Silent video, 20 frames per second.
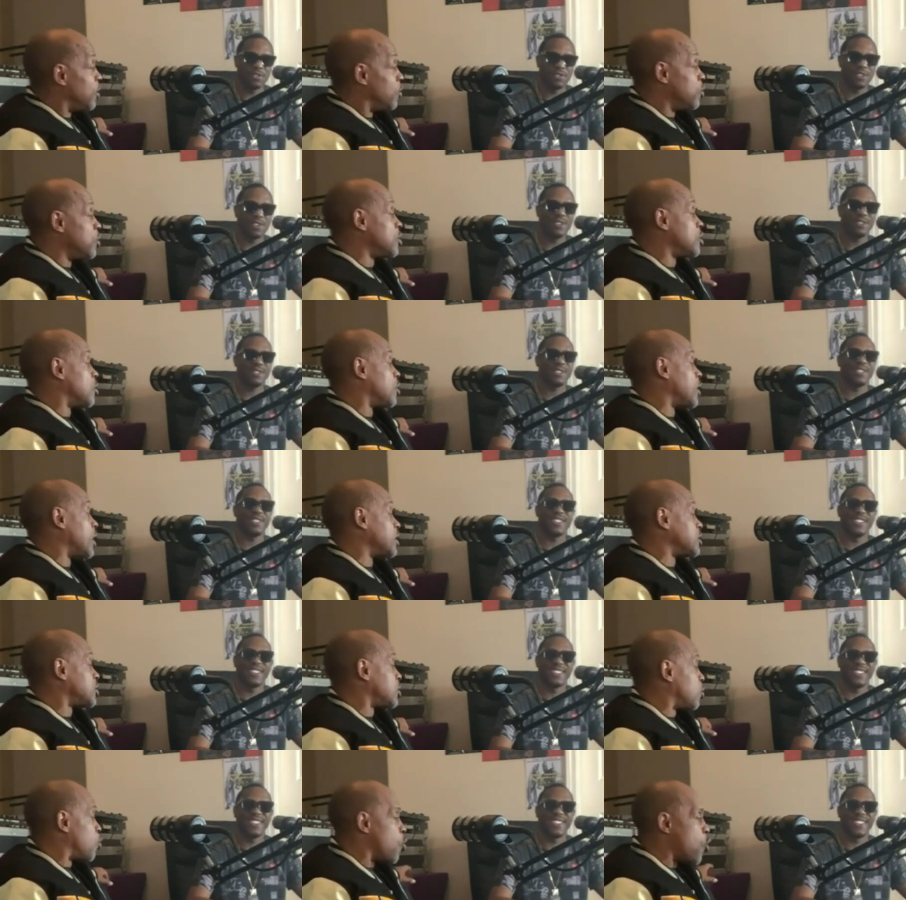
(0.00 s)
Speaker 1: We'll go down
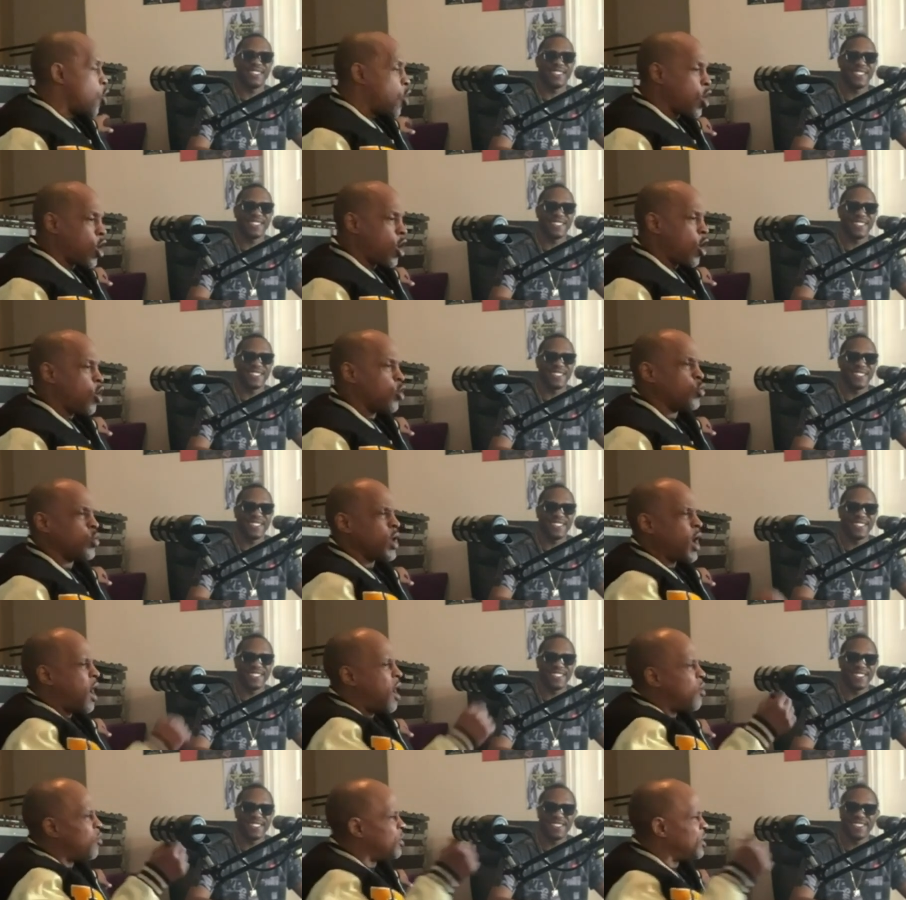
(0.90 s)
to the Warren Holt. We'll
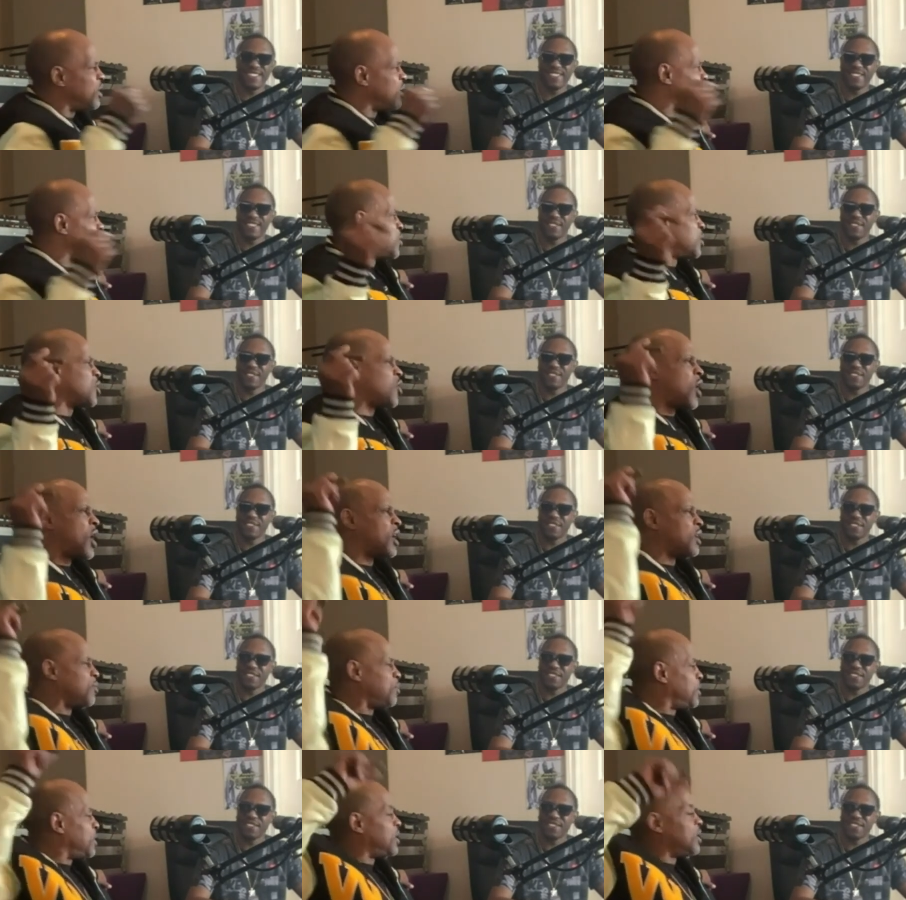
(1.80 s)
go
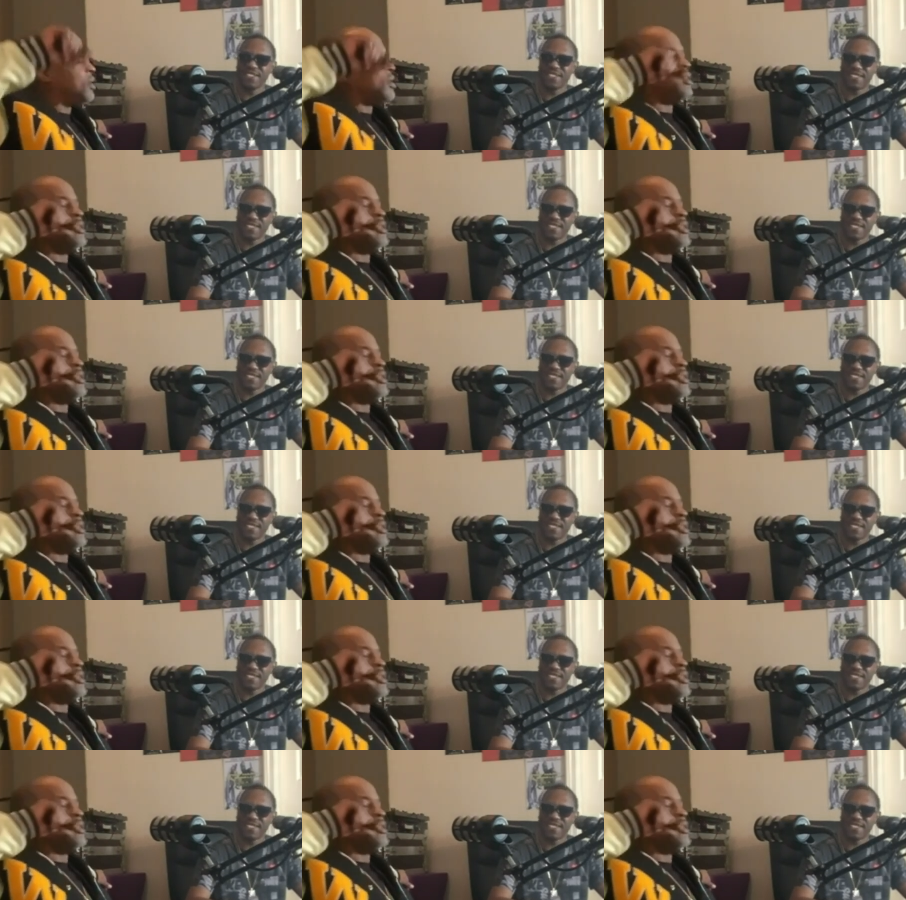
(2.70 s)
out, man, and